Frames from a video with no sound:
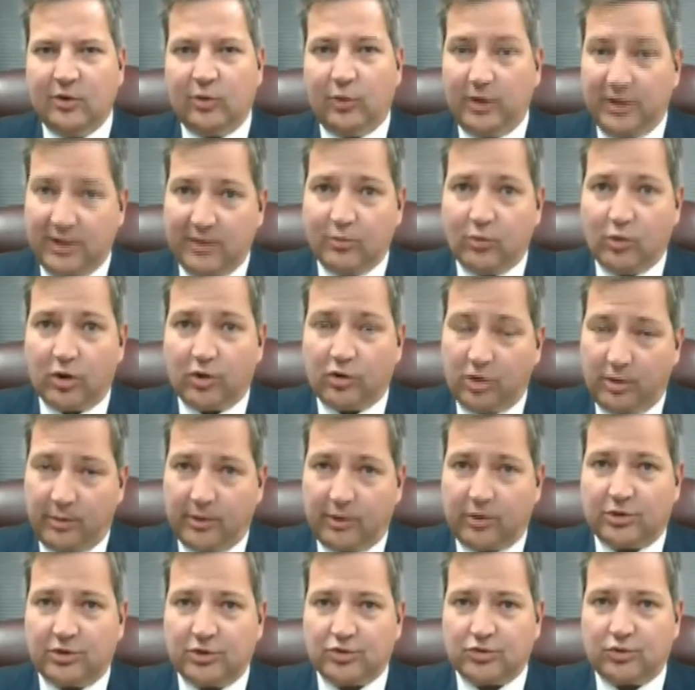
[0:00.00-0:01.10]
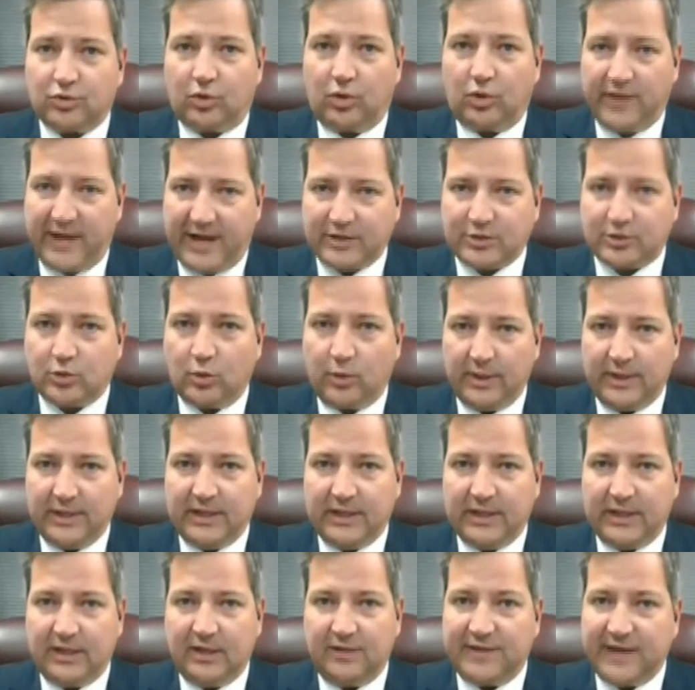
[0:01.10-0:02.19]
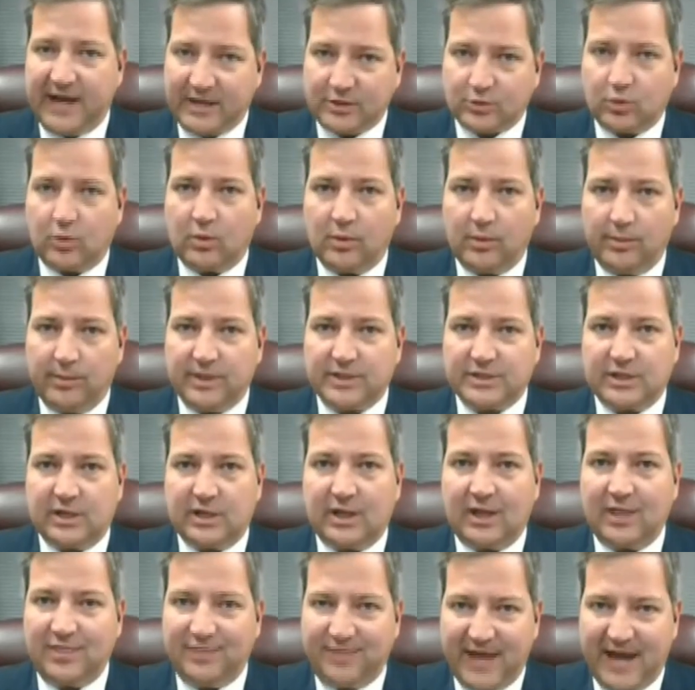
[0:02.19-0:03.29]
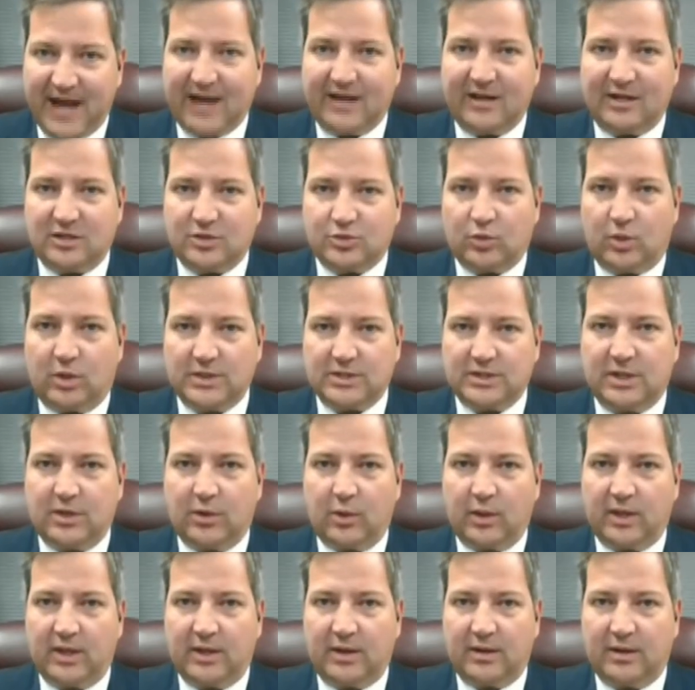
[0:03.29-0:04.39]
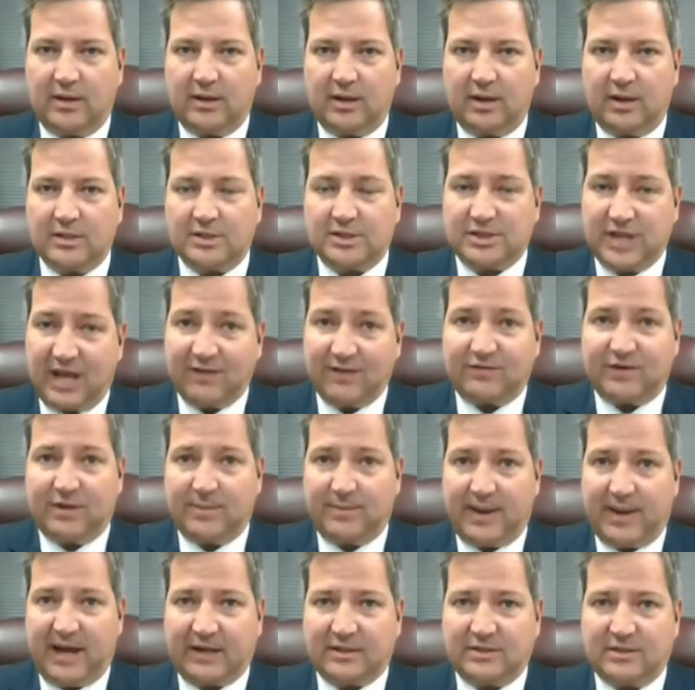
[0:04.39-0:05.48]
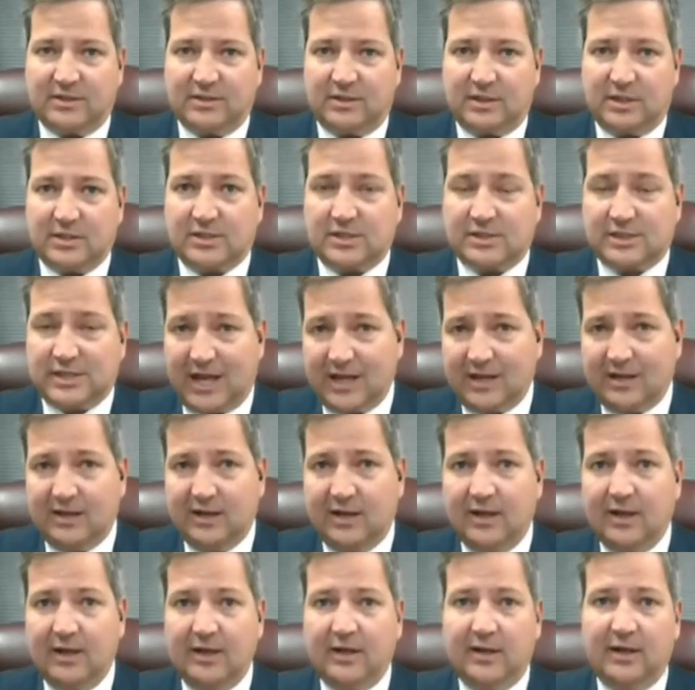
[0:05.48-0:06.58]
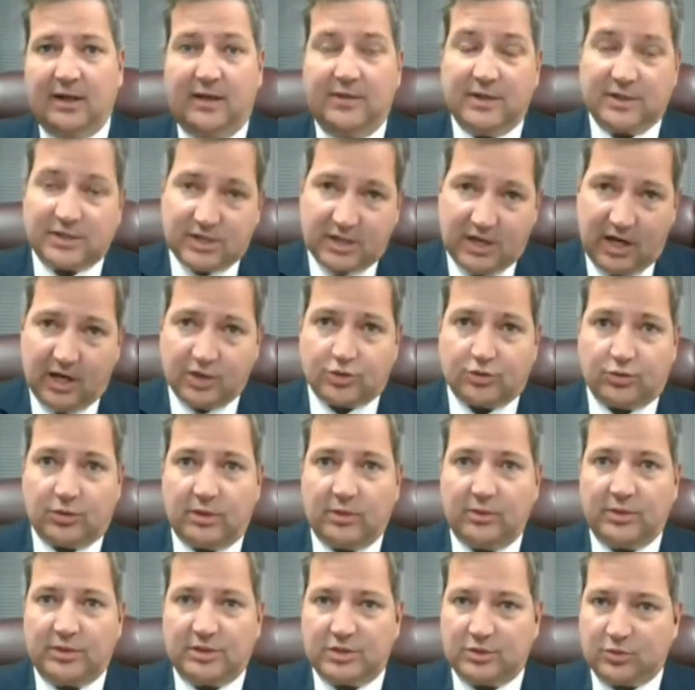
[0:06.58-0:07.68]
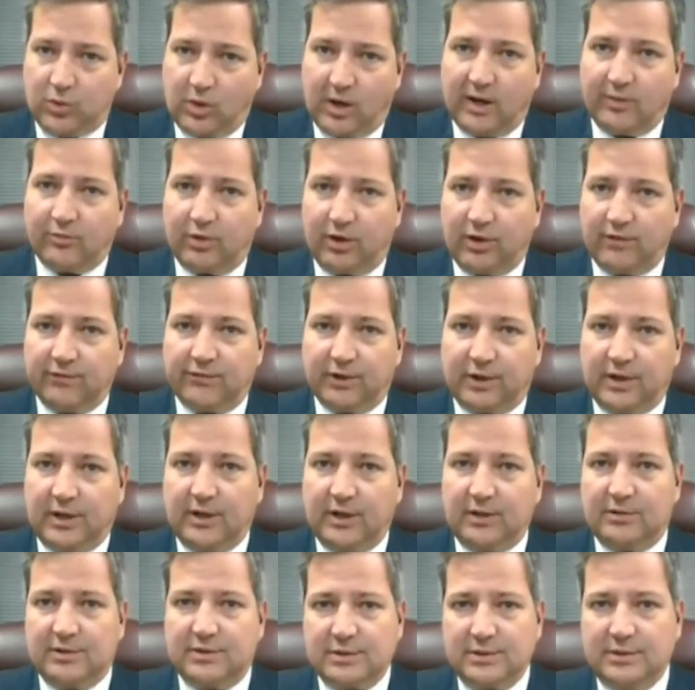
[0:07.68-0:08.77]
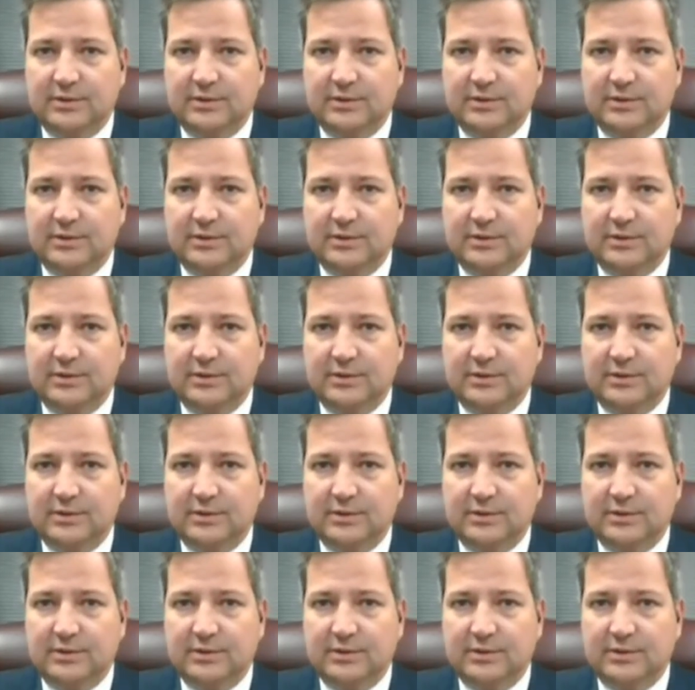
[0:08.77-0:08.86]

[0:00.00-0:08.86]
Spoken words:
We need more criminal control. That's what we need. That's what we're missing, and that is what is going to get safety back to this state and this country, which is why I'm running for Congress.